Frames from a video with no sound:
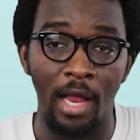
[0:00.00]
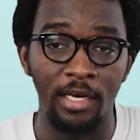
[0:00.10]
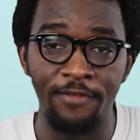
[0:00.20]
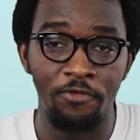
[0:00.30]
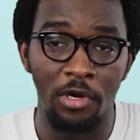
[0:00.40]

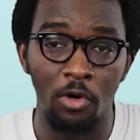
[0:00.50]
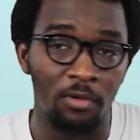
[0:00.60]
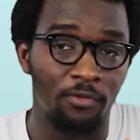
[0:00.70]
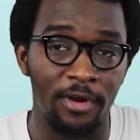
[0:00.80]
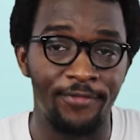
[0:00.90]
leave you alone
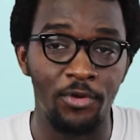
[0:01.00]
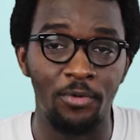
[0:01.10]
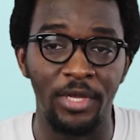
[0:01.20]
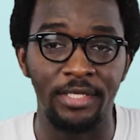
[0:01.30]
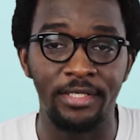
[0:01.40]
for a few
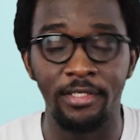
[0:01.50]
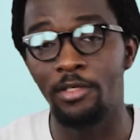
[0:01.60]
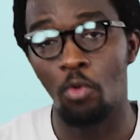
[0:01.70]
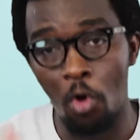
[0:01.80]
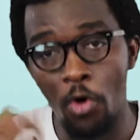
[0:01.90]
weeks. They
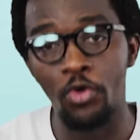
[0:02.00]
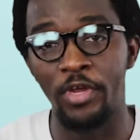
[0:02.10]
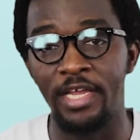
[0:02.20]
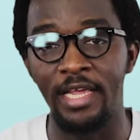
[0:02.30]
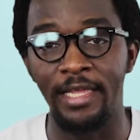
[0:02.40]
will call you
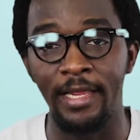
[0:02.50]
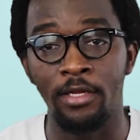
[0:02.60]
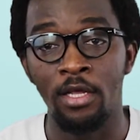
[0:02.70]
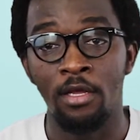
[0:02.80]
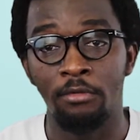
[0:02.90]
in again.
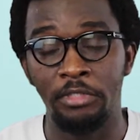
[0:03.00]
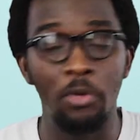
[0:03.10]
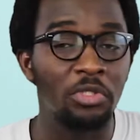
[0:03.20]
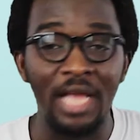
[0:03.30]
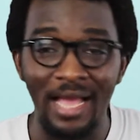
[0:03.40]
They
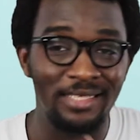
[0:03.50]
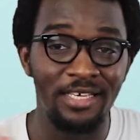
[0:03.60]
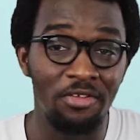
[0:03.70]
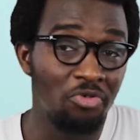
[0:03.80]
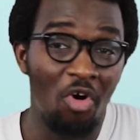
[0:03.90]
will start
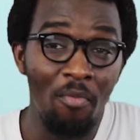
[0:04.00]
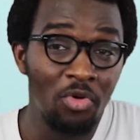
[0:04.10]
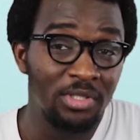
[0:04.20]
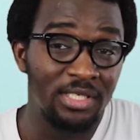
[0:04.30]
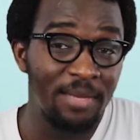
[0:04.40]
asking you
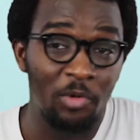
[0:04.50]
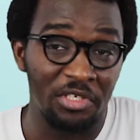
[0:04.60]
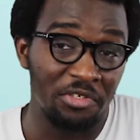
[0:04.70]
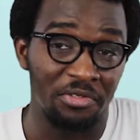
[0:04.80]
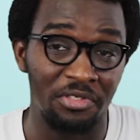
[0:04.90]
almost the same
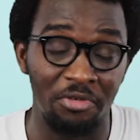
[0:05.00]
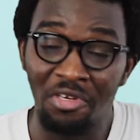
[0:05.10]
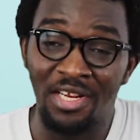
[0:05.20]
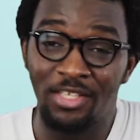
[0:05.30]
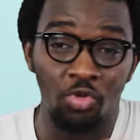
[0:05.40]
questions. They
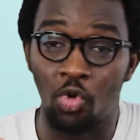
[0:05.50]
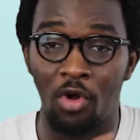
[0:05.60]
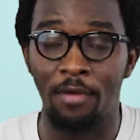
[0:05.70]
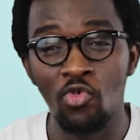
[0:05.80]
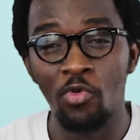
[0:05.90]
just let you
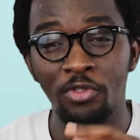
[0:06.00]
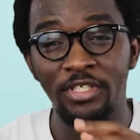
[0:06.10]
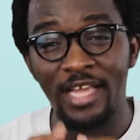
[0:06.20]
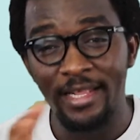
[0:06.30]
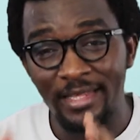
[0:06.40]
talk. You will
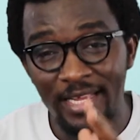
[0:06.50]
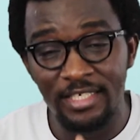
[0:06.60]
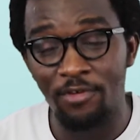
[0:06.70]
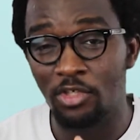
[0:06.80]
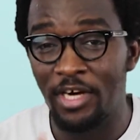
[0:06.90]
say things,
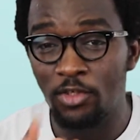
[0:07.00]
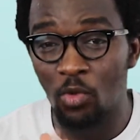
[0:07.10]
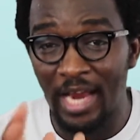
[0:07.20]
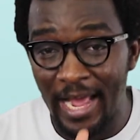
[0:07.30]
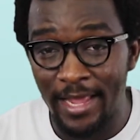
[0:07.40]
if you are trying to
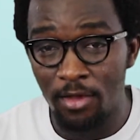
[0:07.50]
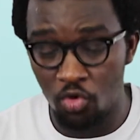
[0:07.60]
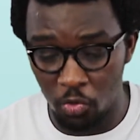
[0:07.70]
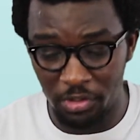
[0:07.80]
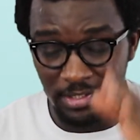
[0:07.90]
lie, you
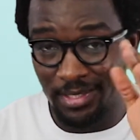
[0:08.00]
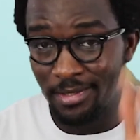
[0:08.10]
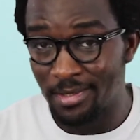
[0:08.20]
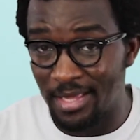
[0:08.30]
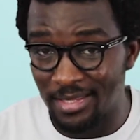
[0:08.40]
will say
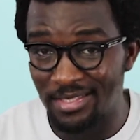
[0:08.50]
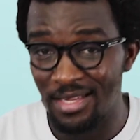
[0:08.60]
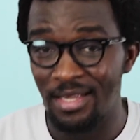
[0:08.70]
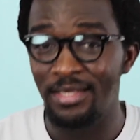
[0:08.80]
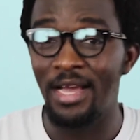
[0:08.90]
things
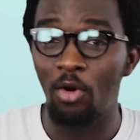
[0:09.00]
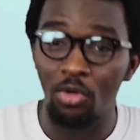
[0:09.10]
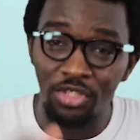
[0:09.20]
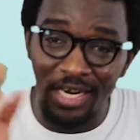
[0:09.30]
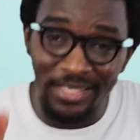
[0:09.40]
that
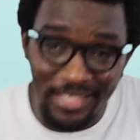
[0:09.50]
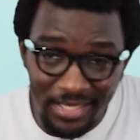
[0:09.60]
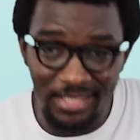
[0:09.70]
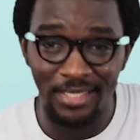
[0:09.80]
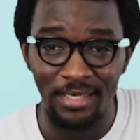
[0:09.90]

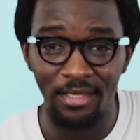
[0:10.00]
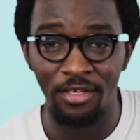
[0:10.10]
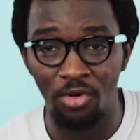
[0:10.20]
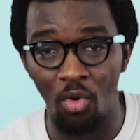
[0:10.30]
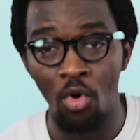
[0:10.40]
contradict
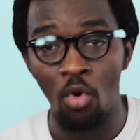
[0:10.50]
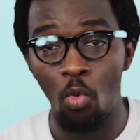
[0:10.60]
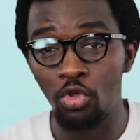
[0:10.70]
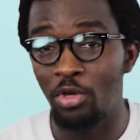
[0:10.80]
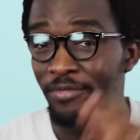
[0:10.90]

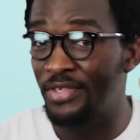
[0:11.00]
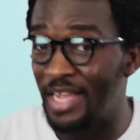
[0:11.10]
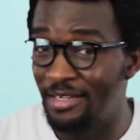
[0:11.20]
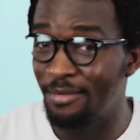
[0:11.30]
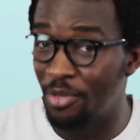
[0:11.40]
what you have
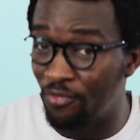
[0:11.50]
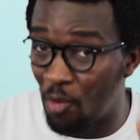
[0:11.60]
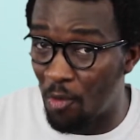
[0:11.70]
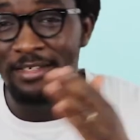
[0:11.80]
said before.